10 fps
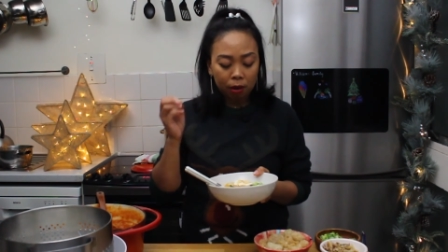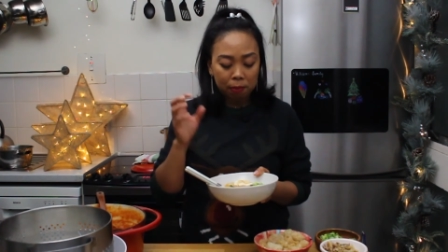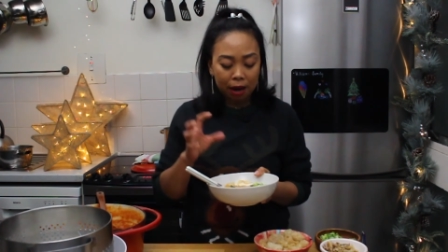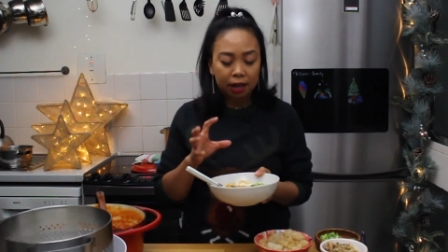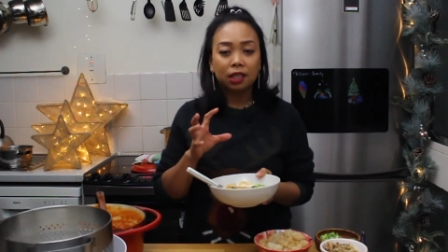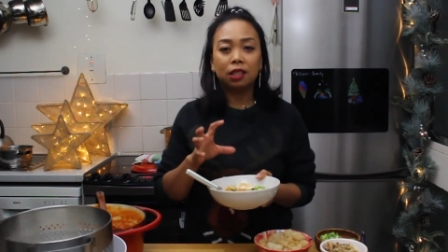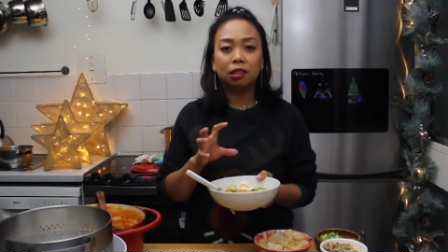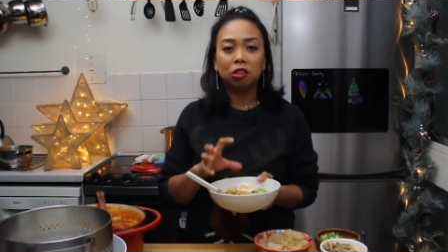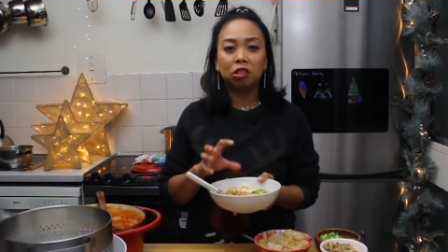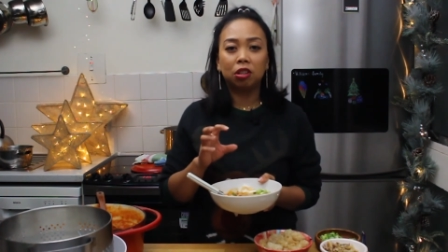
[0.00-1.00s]
But it's
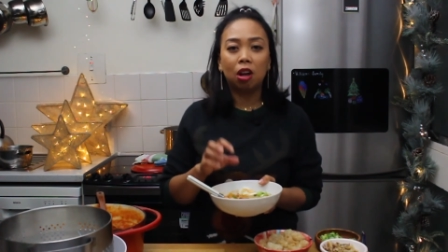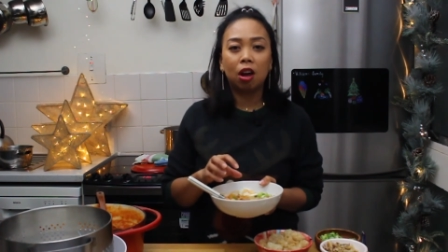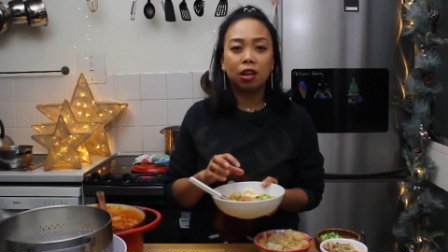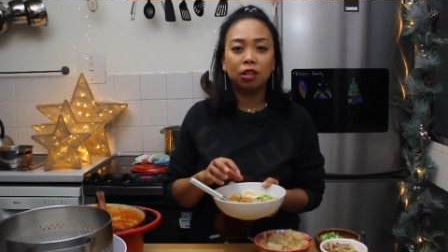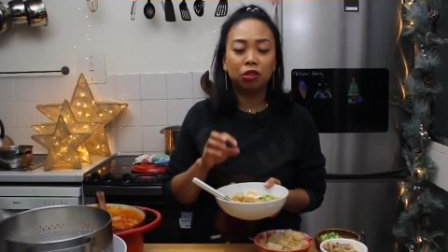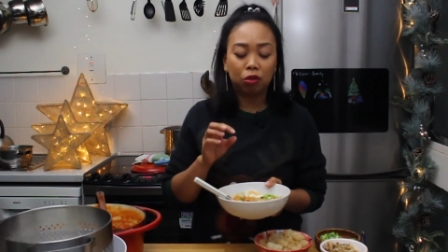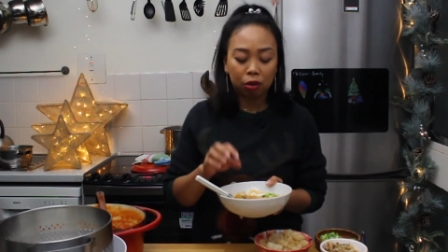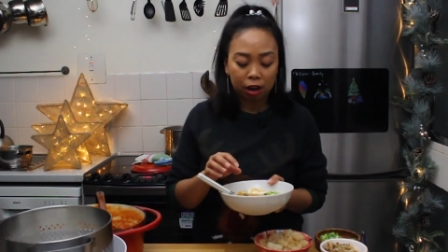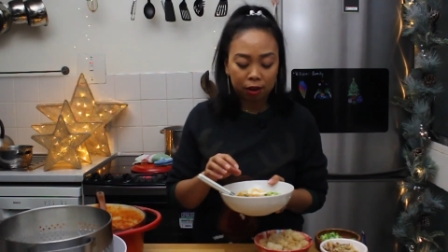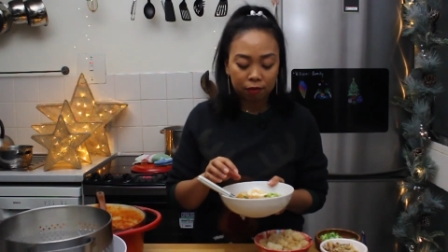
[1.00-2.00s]
such a nice
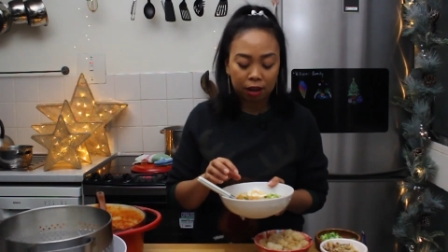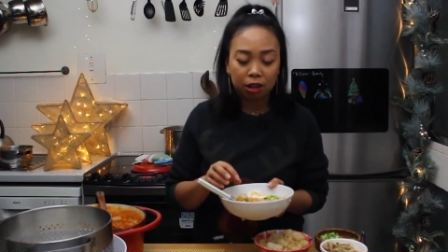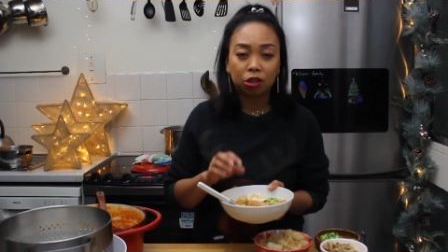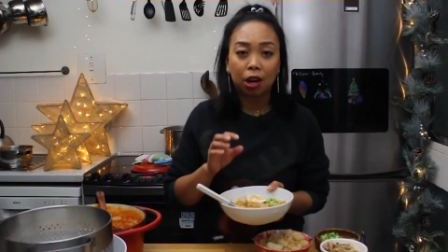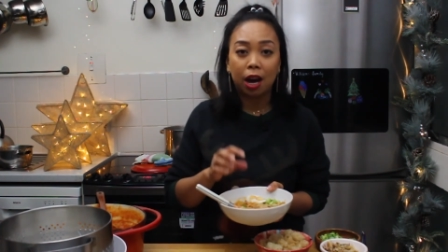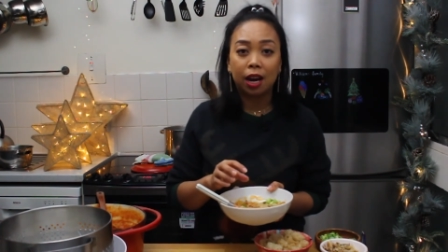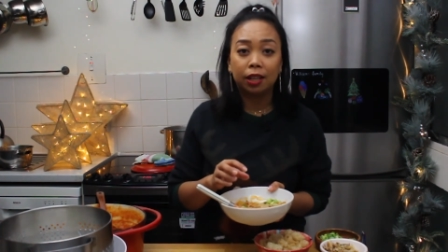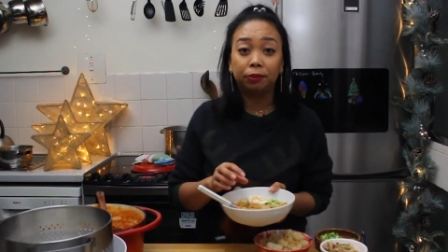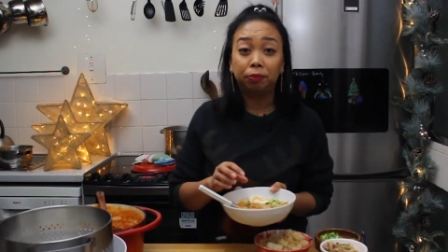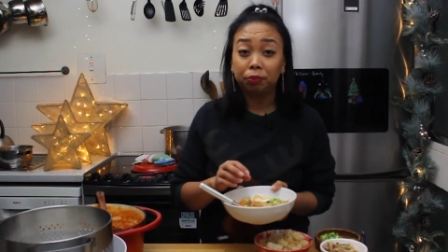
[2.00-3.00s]
gravy to
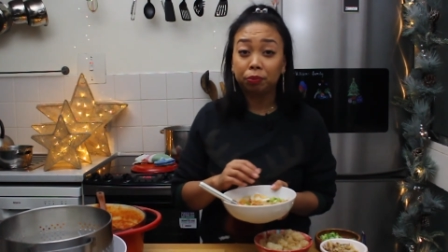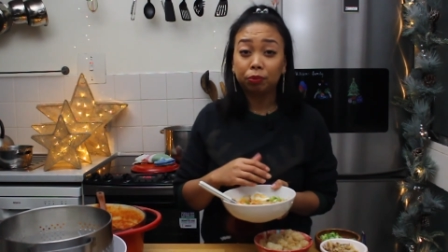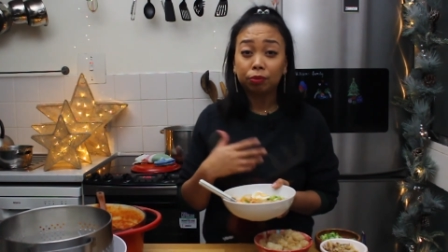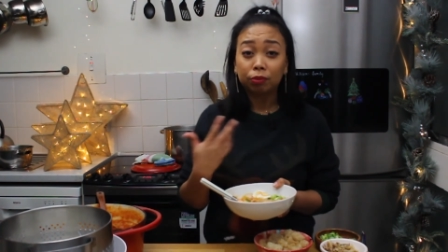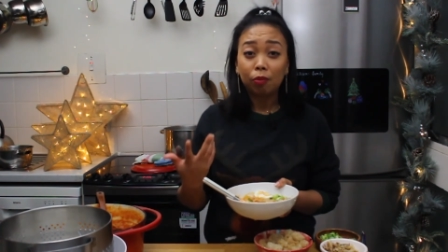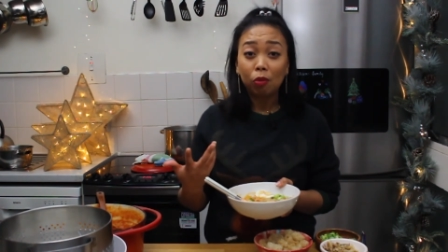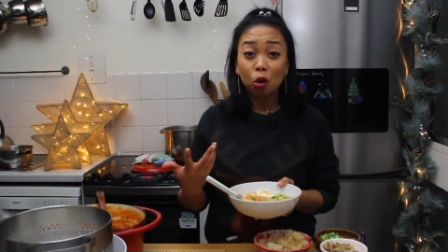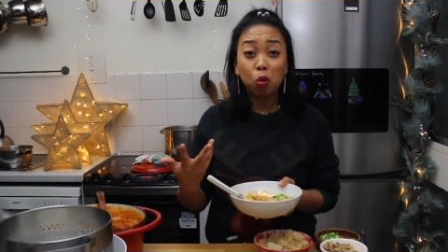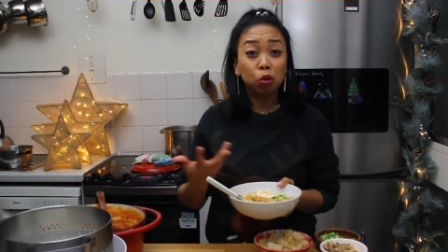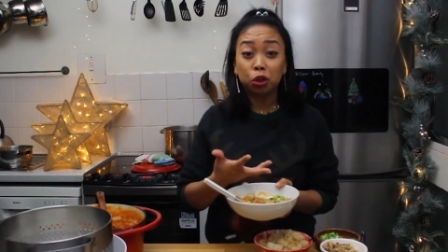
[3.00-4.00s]
add,
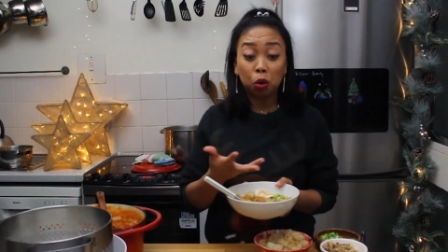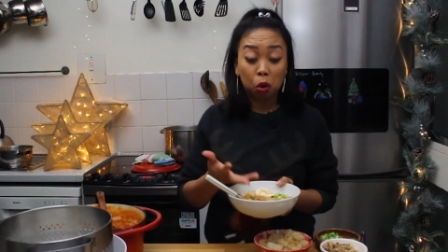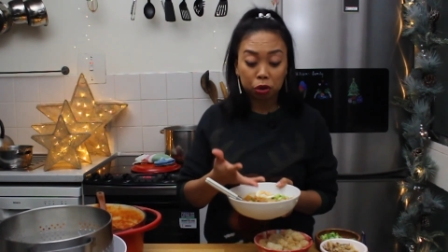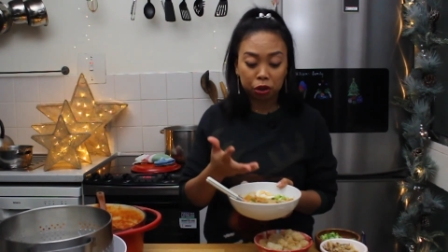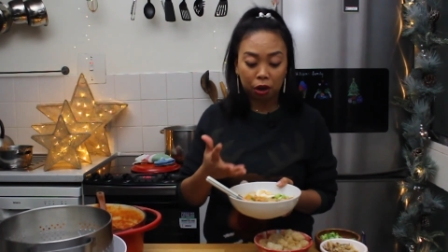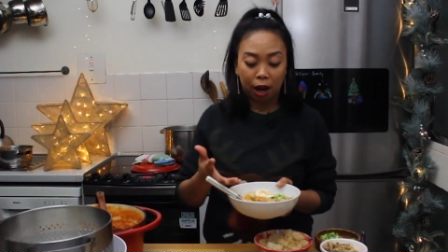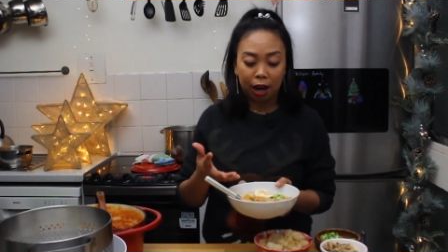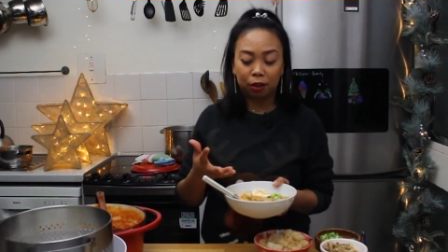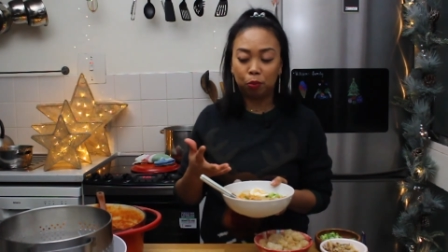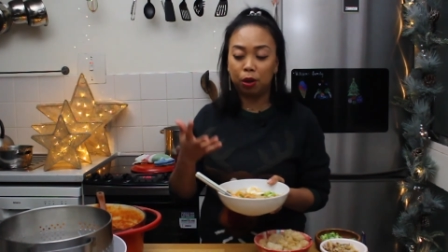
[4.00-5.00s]
or sauce to
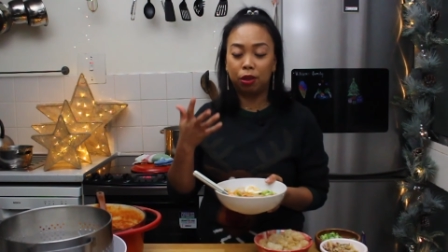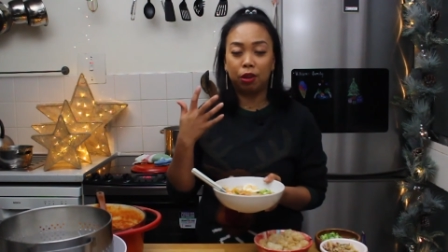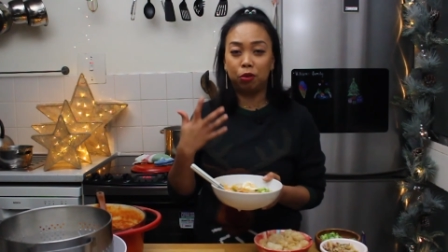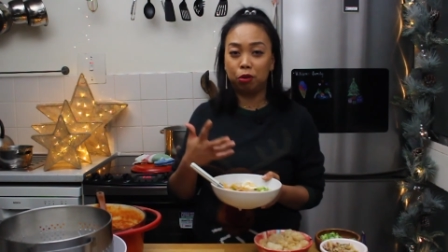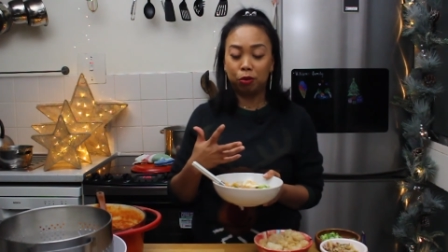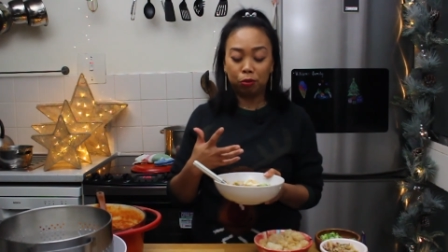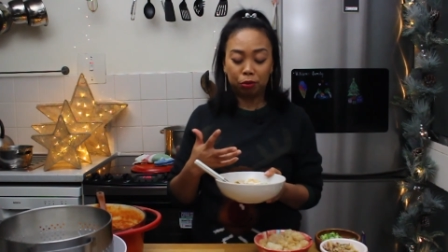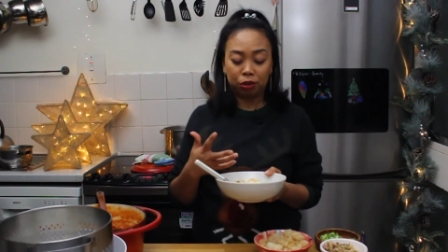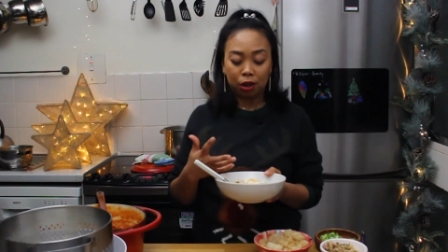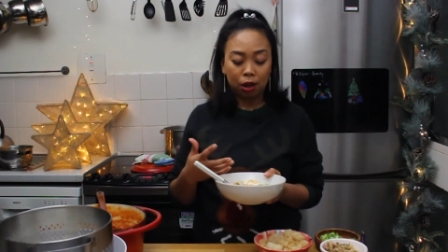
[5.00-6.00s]
add with the noodles.